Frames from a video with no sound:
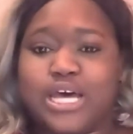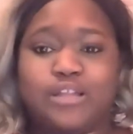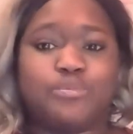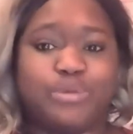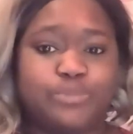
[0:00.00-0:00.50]

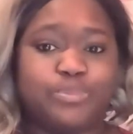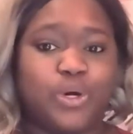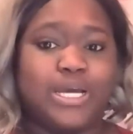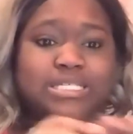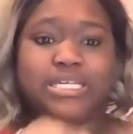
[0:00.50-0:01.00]
other
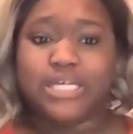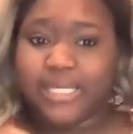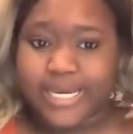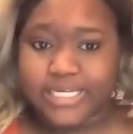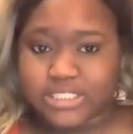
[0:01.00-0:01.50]
people as
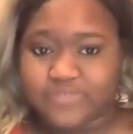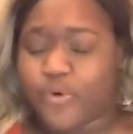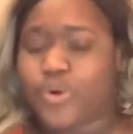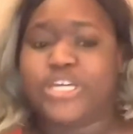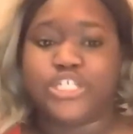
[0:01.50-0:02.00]
healing agents
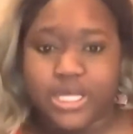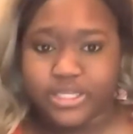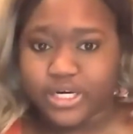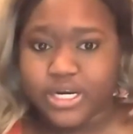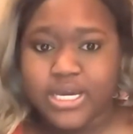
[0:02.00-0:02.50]
for each other.